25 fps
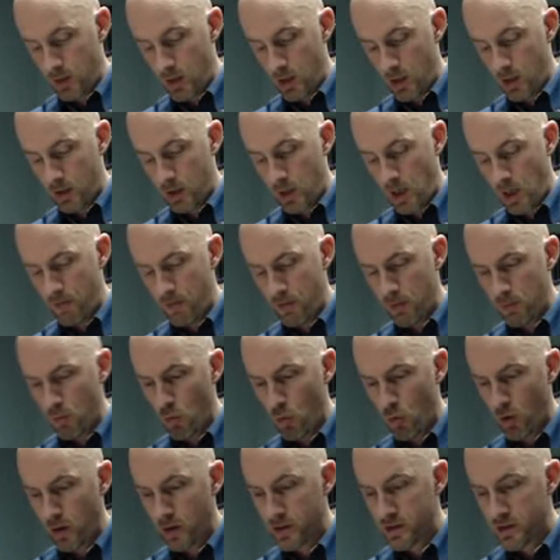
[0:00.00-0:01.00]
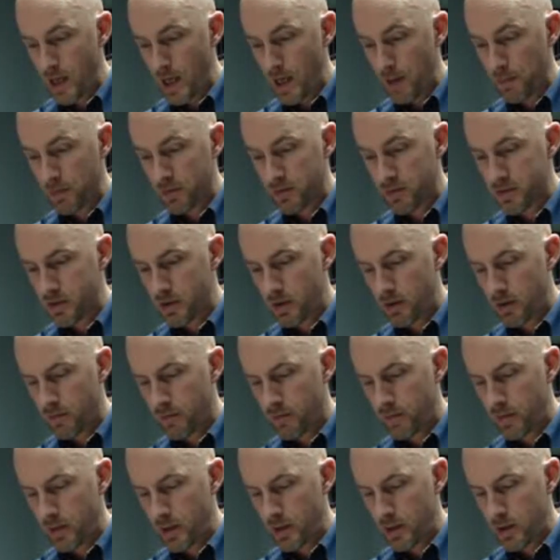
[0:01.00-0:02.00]
covering more examples of
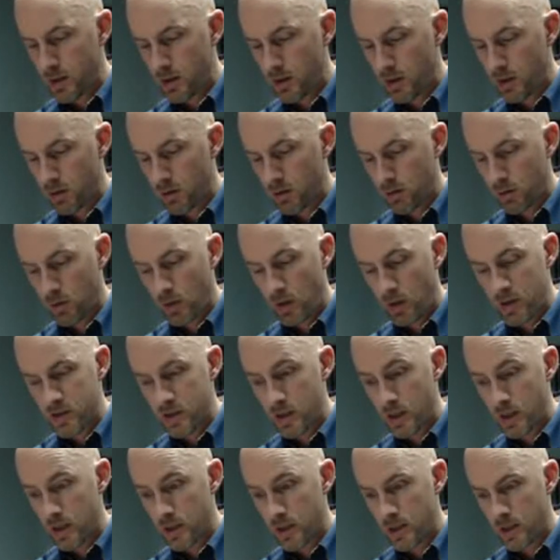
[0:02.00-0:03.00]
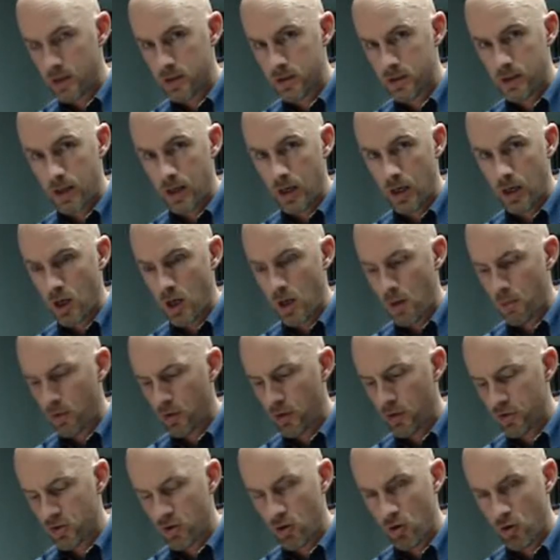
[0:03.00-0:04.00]
the crazy ideas they had in
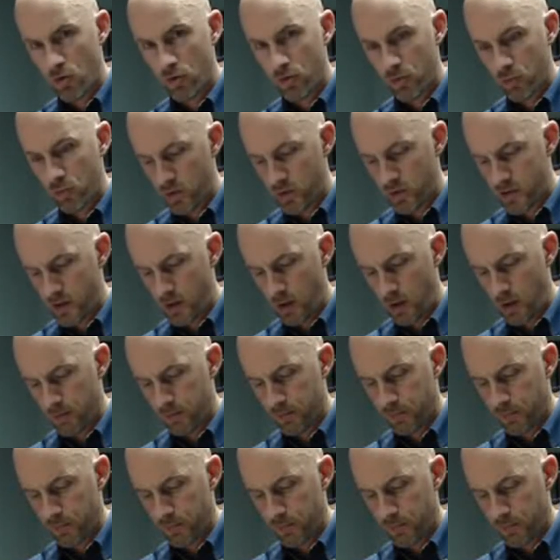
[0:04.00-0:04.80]
Operation Northwoods here.